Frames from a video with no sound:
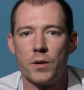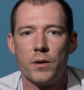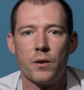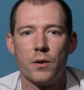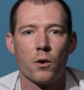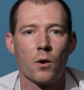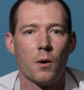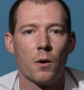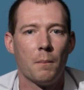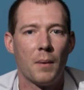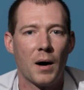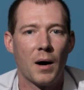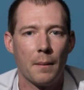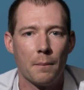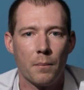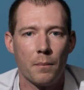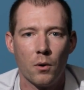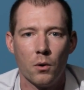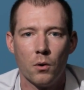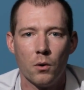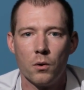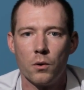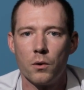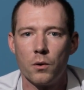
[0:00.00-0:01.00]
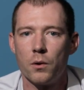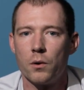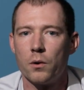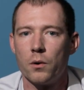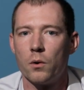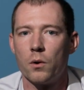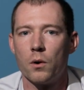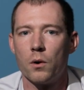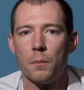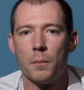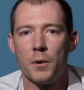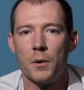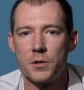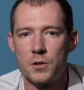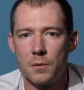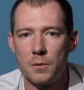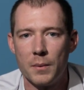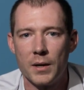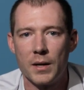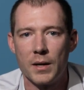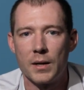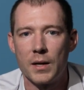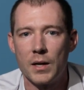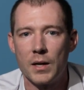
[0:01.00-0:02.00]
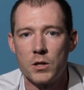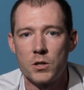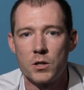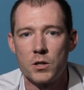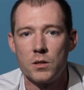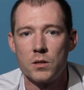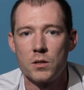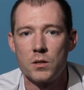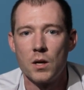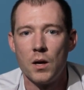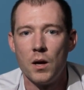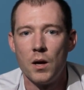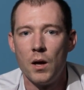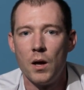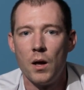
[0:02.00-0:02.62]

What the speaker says: they're on bipolar or a bunch of medications,